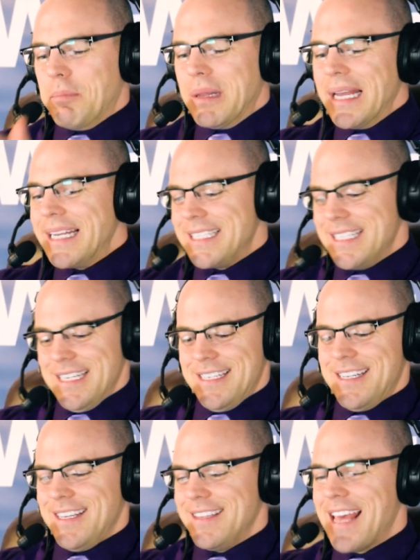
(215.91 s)

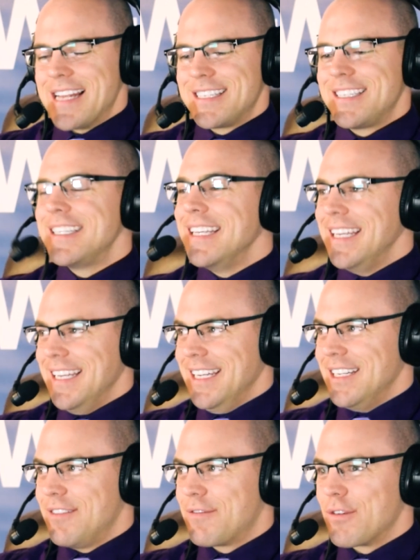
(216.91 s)
planted that
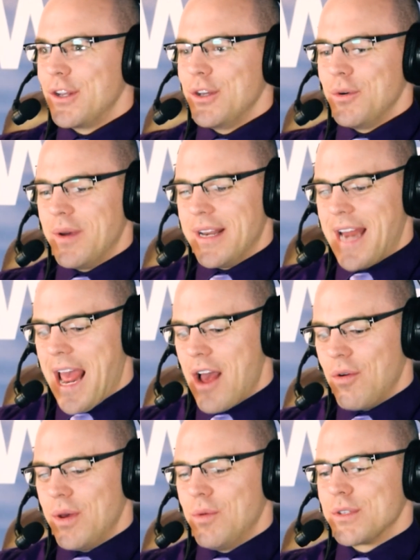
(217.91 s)
seed for you and
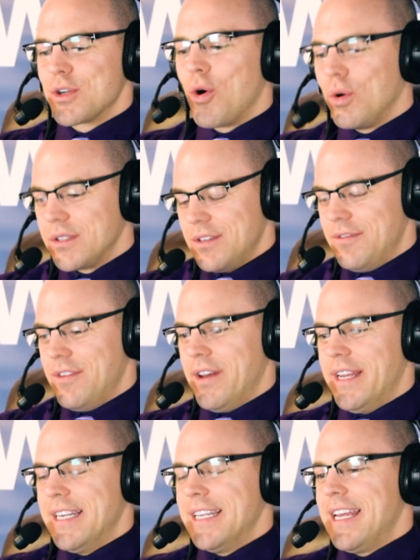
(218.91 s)
how it was
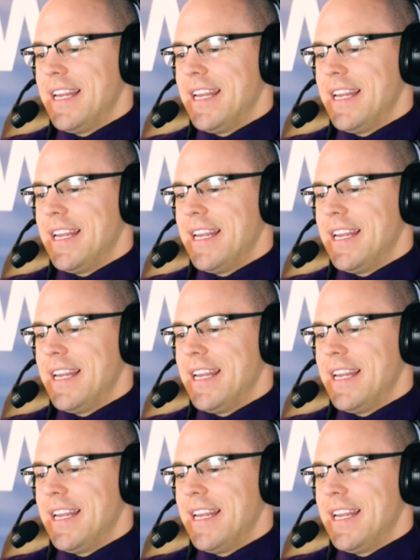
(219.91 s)
cultivated.